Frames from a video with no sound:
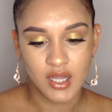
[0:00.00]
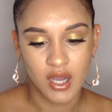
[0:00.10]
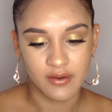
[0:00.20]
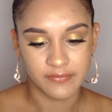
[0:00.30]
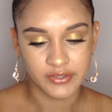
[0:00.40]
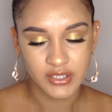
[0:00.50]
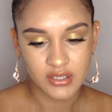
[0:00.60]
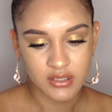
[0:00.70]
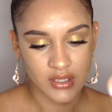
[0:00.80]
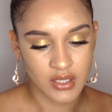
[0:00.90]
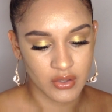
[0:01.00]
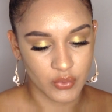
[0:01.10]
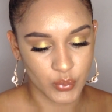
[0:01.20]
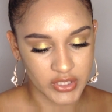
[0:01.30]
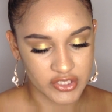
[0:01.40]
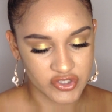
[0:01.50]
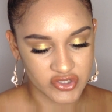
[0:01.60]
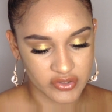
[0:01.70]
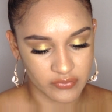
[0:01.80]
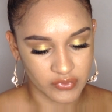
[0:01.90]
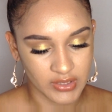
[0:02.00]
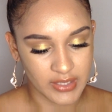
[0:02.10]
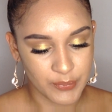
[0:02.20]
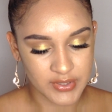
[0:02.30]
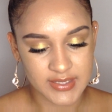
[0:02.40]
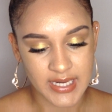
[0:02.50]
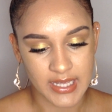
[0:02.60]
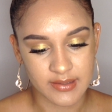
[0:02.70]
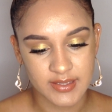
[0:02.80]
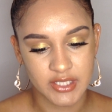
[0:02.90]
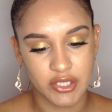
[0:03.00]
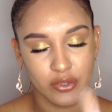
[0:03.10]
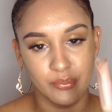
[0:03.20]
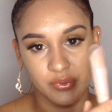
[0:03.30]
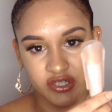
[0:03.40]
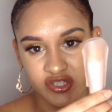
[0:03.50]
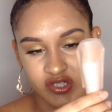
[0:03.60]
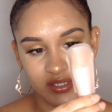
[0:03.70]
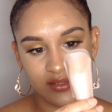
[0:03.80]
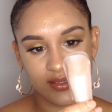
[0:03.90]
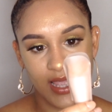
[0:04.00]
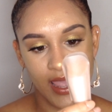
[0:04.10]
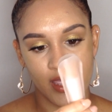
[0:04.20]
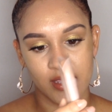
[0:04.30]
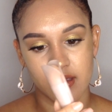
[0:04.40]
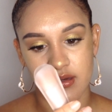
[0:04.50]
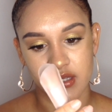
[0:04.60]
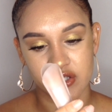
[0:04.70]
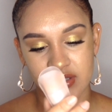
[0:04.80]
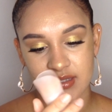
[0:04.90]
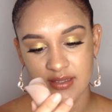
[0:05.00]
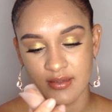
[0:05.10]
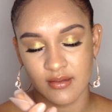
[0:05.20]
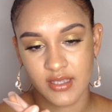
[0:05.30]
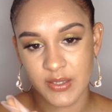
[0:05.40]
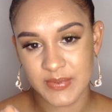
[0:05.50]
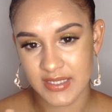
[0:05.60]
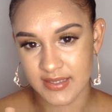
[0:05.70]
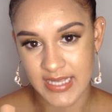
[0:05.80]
a cover, which really protects your brushes, and it just keeps it